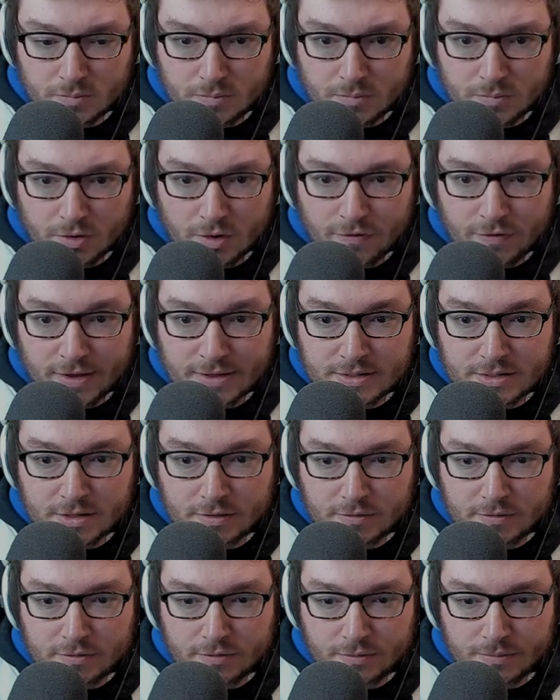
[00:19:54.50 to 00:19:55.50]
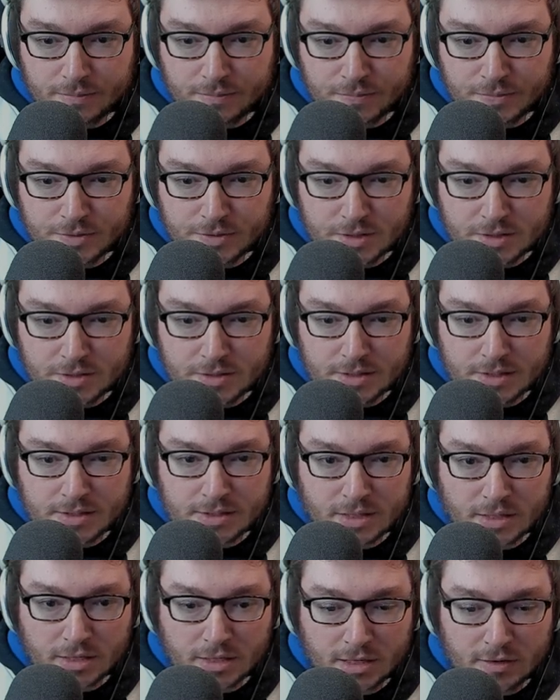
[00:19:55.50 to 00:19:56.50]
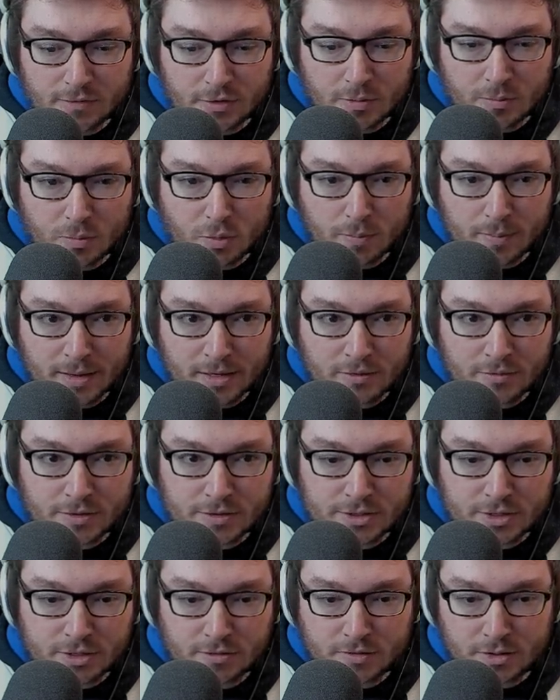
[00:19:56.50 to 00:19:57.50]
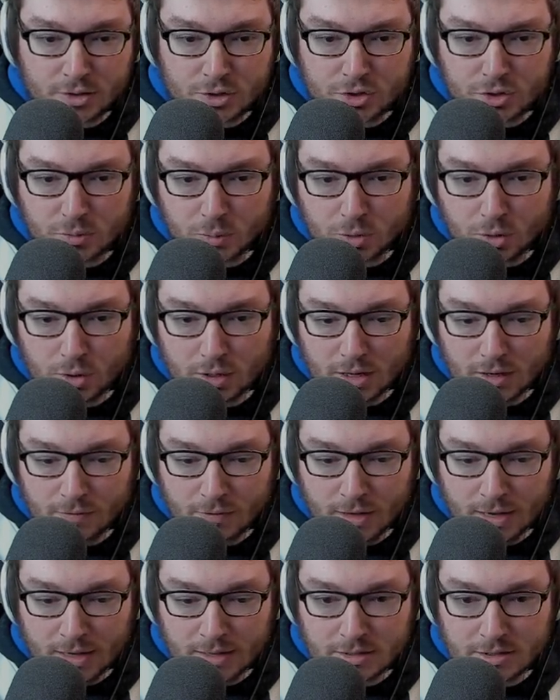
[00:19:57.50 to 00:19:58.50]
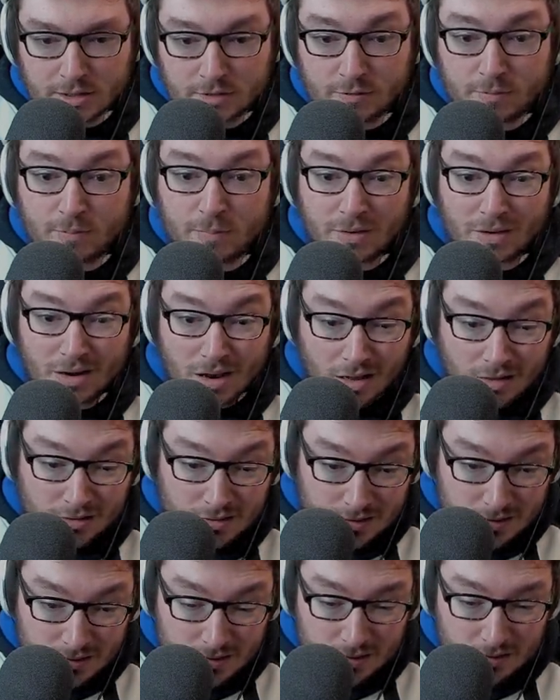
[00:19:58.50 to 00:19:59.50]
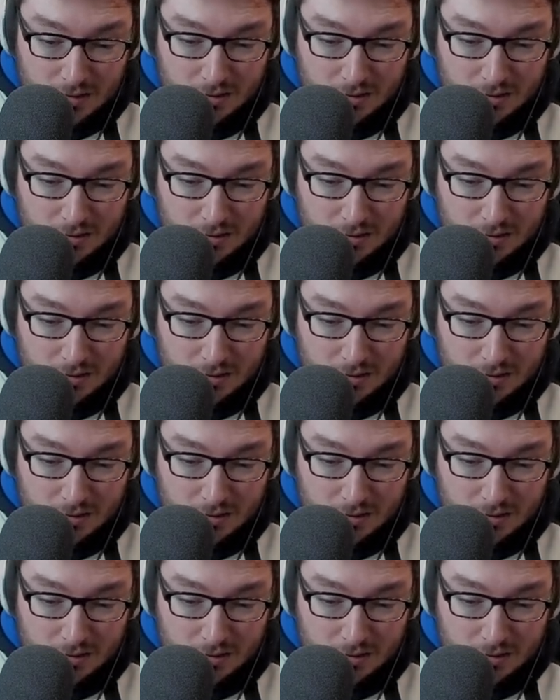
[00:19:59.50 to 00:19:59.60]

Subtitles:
defensive, since it's going to give you more mana regeneration when you have active, plus